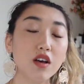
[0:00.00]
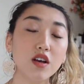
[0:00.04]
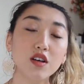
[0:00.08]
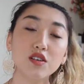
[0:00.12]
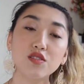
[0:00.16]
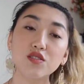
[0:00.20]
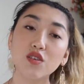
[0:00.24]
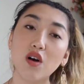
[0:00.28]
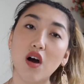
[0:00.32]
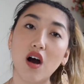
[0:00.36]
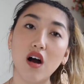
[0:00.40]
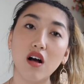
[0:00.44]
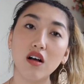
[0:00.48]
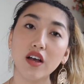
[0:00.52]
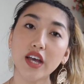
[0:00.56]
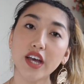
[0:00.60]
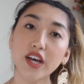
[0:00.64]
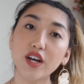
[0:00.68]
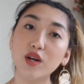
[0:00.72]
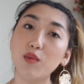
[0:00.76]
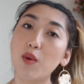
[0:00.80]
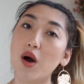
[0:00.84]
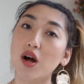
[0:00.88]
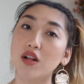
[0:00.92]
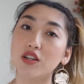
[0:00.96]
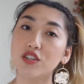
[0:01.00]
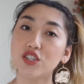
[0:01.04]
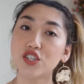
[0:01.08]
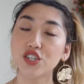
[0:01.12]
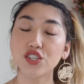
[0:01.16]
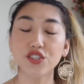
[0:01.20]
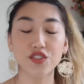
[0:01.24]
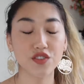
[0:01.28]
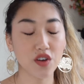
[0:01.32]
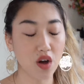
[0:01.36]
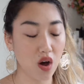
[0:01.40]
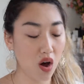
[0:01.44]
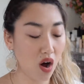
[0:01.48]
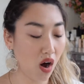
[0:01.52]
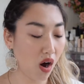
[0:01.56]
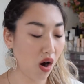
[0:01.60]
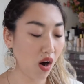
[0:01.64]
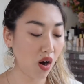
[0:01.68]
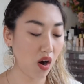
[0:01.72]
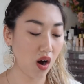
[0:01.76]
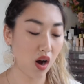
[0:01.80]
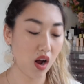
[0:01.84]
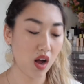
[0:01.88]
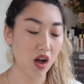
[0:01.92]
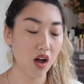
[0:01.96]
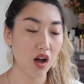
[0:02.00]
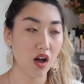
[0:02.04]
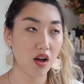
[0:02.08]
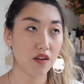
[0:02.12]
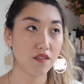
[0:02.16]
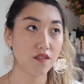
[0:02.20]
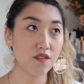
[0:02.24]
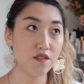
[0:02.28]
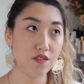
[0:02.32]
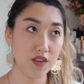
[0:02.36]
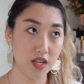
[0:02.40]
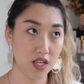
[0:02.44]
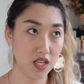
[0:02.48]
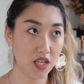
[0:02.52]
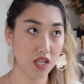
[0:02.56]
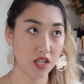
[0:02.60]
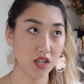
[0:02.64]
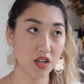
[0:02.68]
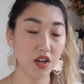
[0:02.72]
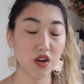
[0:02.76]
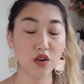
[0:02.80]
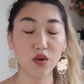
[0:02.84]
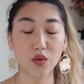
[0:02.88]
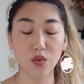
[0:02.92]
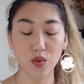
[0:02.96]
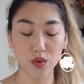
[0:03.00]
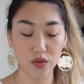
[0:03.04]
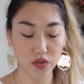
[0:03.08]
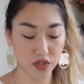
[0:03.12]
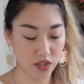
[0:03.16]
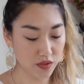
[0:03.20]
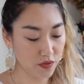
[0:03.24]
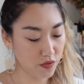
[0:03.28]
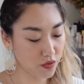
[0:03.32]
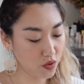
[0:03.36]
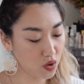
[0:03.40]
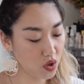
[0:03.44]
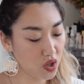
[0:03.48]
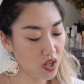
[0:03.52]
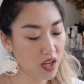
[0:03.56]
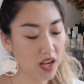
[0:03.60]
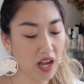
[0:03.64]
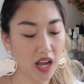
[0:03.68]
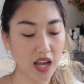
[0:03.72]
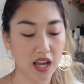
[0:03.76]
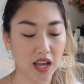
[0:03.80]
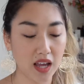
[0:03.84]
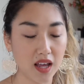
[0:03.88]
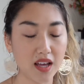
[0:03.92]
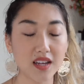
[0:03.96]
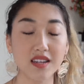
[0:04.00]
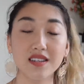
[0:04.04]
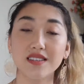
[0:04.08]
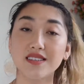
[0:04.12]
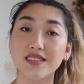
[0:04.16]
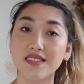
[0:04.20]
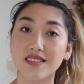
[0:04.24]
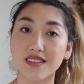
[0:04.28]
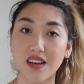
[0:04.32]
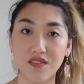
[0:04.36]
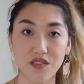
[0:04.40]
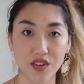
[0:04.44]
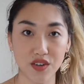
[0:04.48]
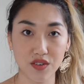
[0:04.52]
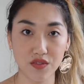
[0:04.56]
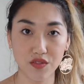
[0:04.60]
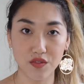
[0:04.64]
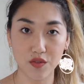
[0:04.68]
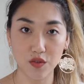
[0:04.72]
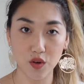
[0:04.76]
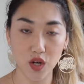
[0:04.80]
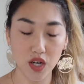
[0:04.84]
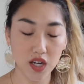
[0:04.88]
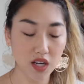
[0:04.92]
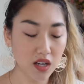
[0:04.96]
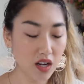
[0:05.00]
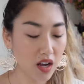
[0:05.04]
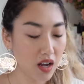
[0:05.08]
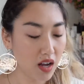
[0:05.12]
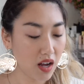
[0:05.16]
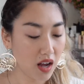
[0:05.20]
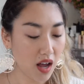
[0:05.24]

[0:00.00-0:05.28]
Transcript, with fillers: So all KL polishes are vegan, cruelty-free, and seven-free.